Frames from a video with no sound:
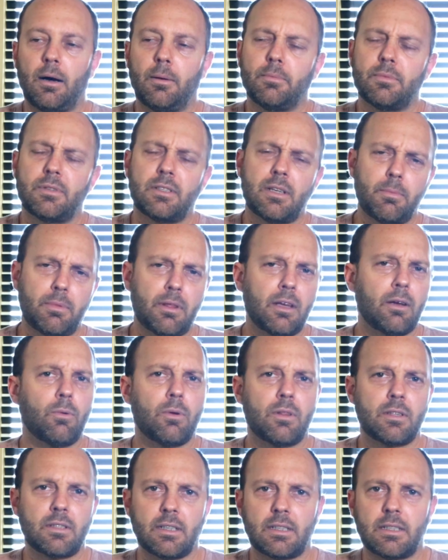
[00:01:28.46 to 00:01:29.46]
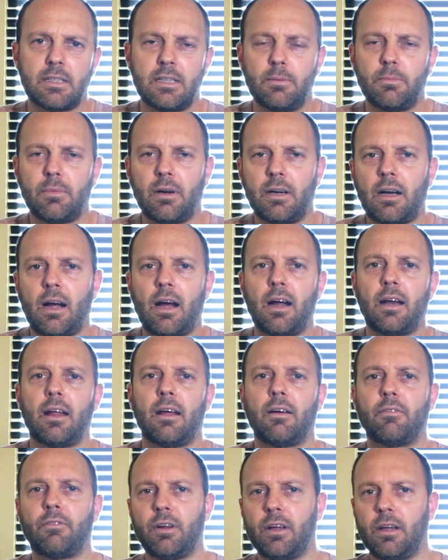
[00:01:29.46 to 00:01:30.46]
Same thing with 16 by 9.
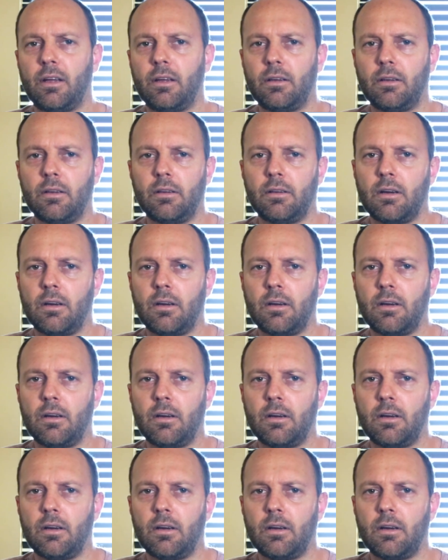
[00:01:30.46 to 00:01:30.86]
Every